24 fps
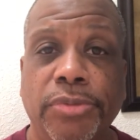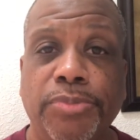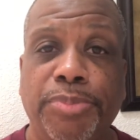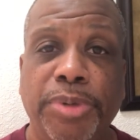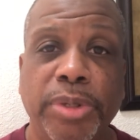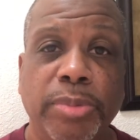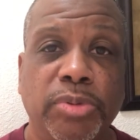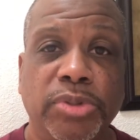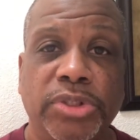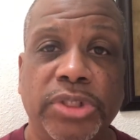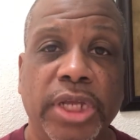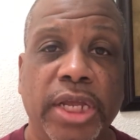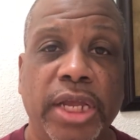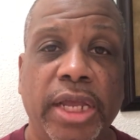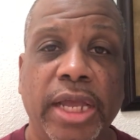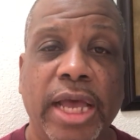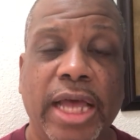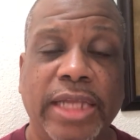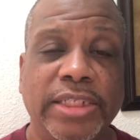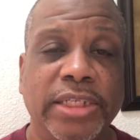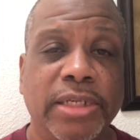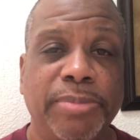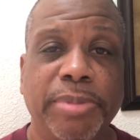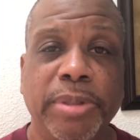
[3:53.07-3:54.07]
People say,
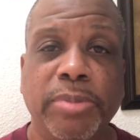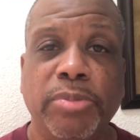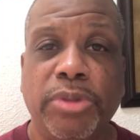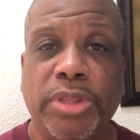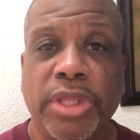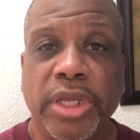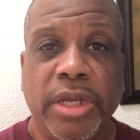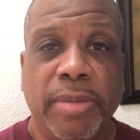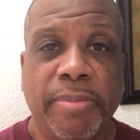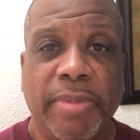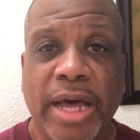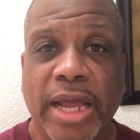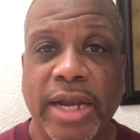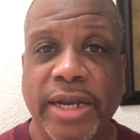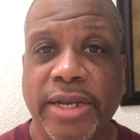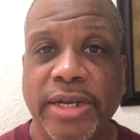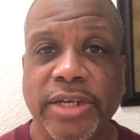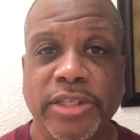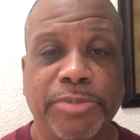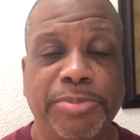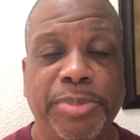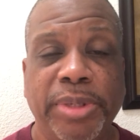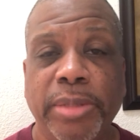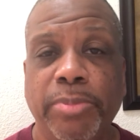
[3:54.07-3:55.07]
I tell people, think about it.
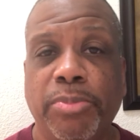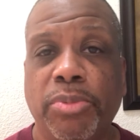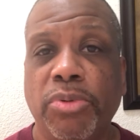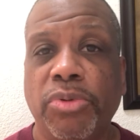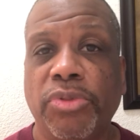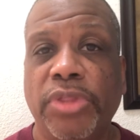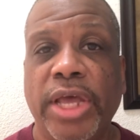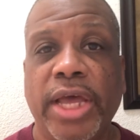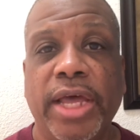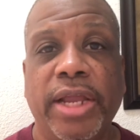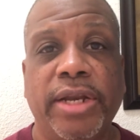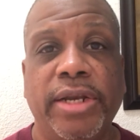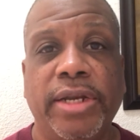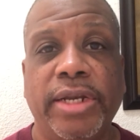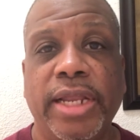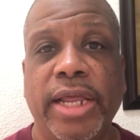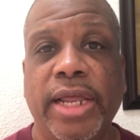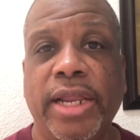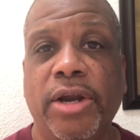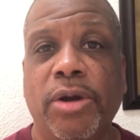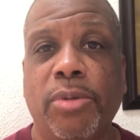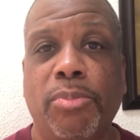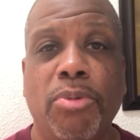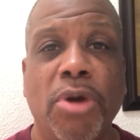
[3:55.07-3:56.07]
There's people that
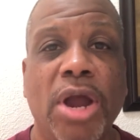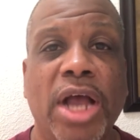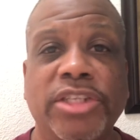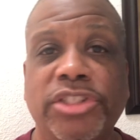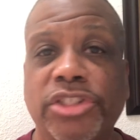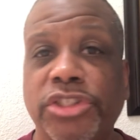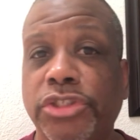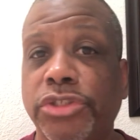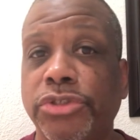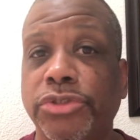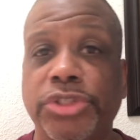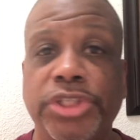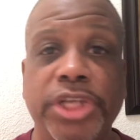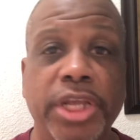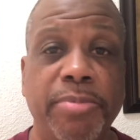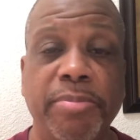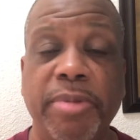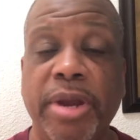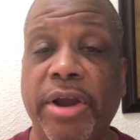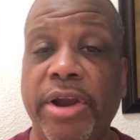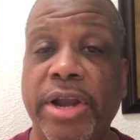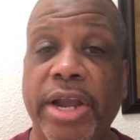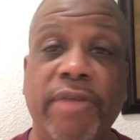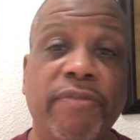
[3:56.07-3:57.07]
are prostitutes getting
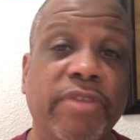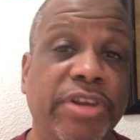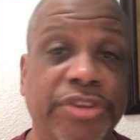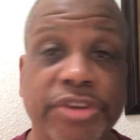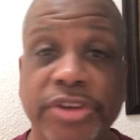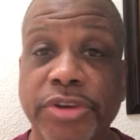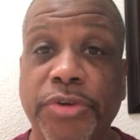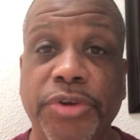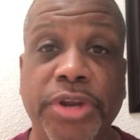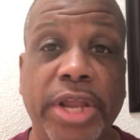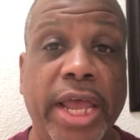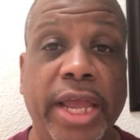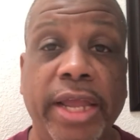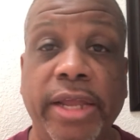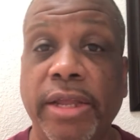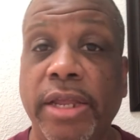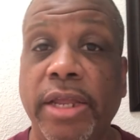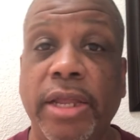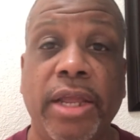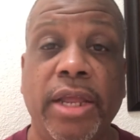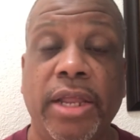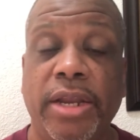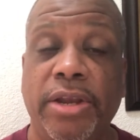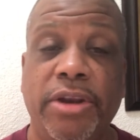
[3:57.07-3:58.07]
married every single day.
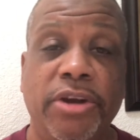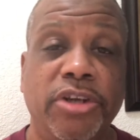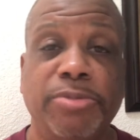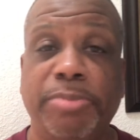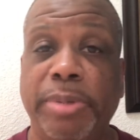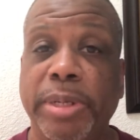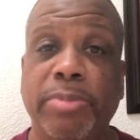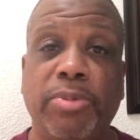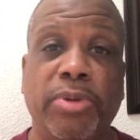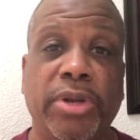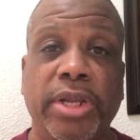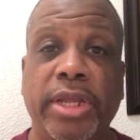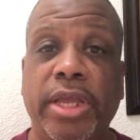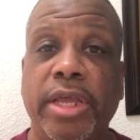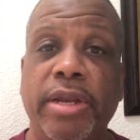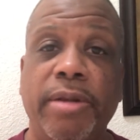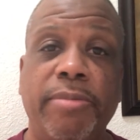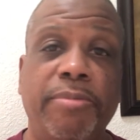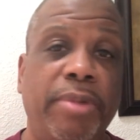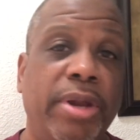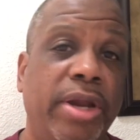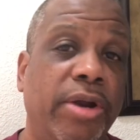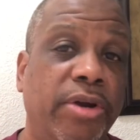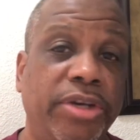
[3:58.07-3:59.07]
There's people that get
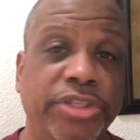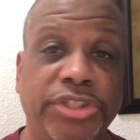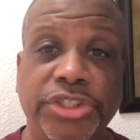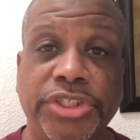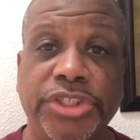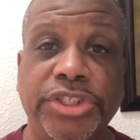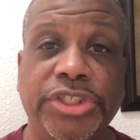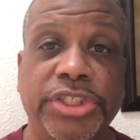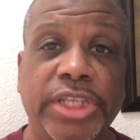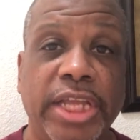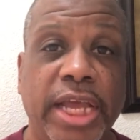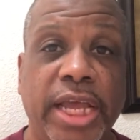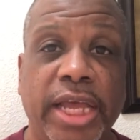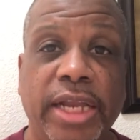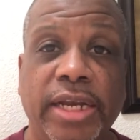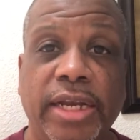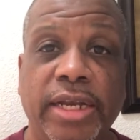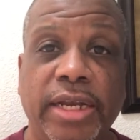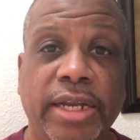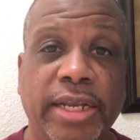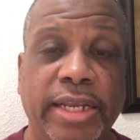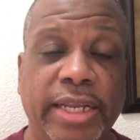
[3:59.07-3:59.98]
in marriages that